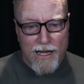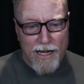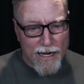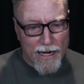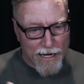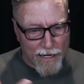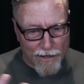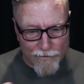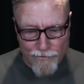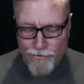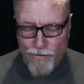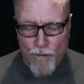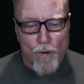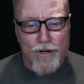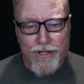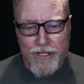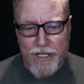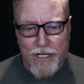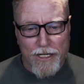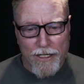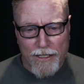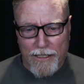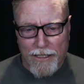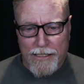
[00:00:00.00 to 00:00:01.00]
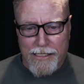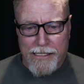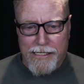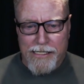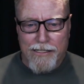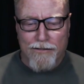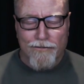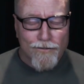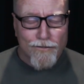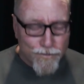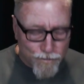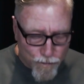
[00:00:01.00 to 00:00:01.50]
and fortunately,